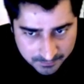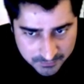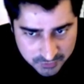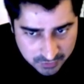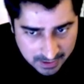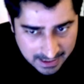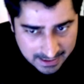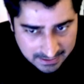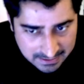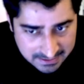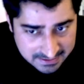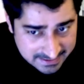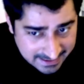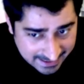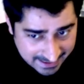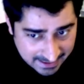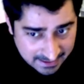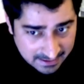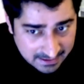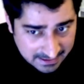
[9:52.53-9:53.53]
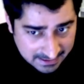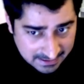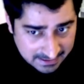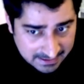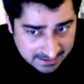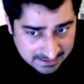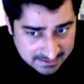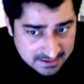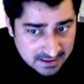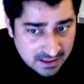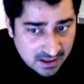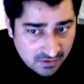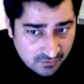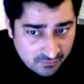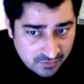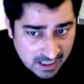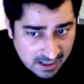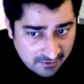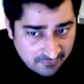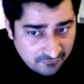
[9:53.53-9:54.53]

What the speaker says: So at second index, we have